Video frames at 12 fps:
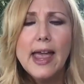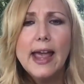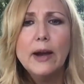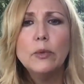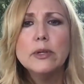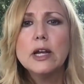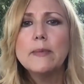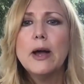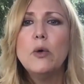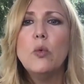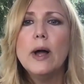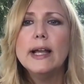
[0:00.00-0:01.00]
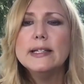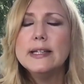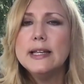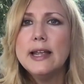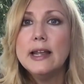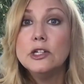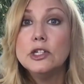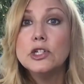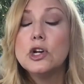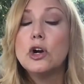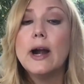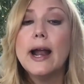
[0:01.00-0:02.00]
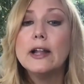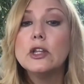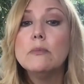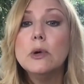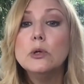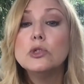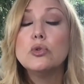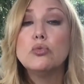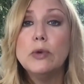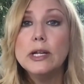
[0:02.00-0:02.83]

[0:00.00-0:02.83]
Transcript: And we'll talk about why teenagers are at the most